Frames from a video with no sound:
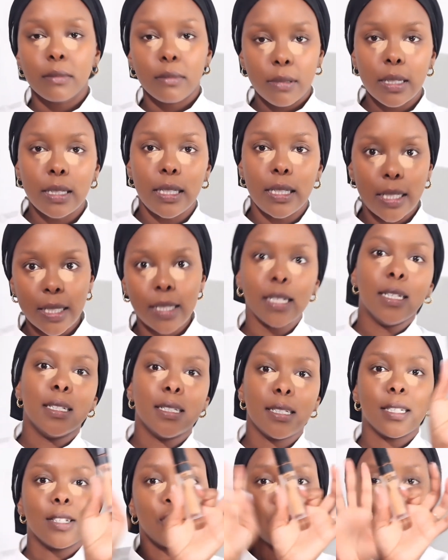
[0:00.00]
The
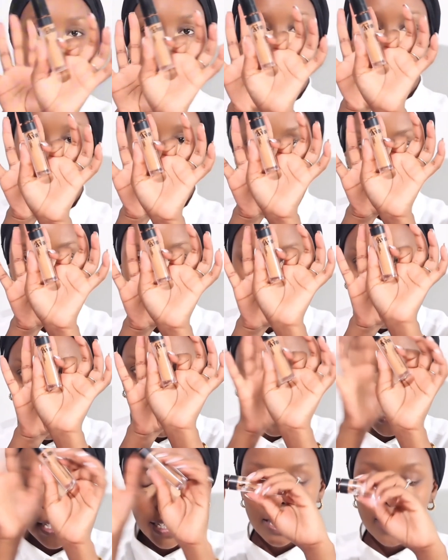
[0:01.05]
decent shade of the
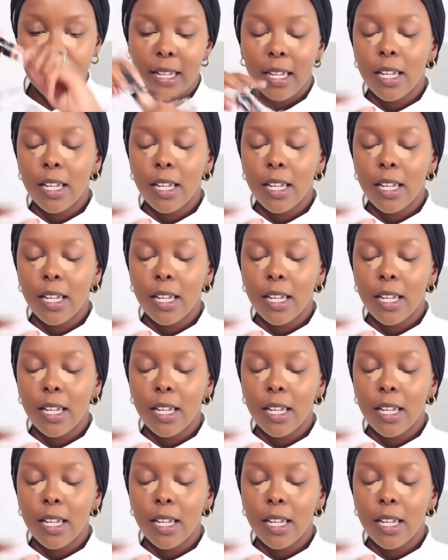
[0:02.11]
concealer.